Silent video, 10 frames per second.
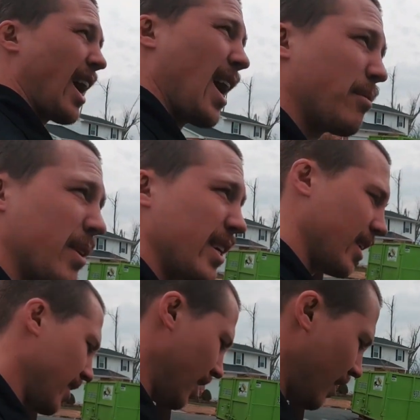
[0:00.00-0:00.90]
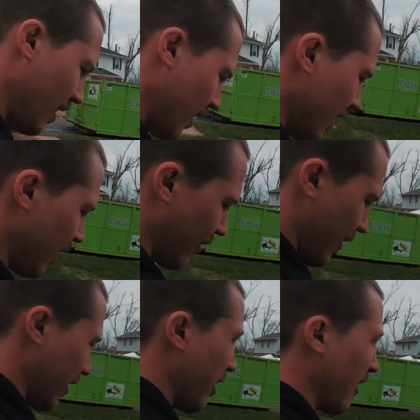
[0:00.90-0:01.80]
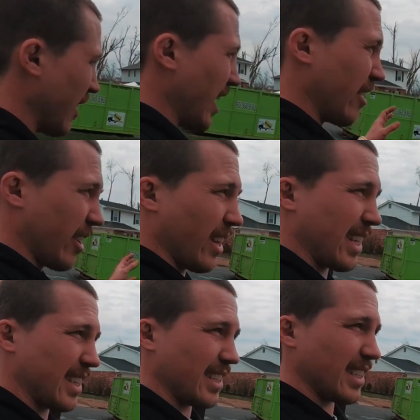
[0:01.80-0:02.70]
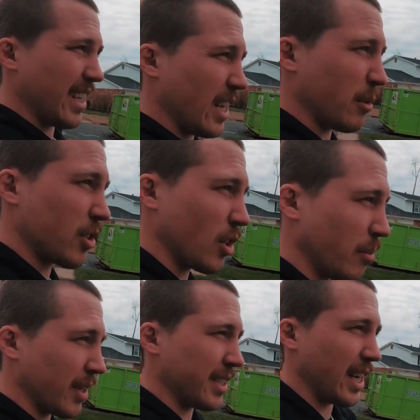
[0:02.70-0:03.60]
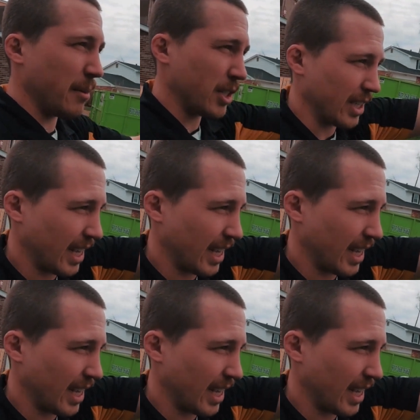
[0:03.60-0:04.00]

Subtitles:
happening. And you have an area like this that's hit with so much damage, like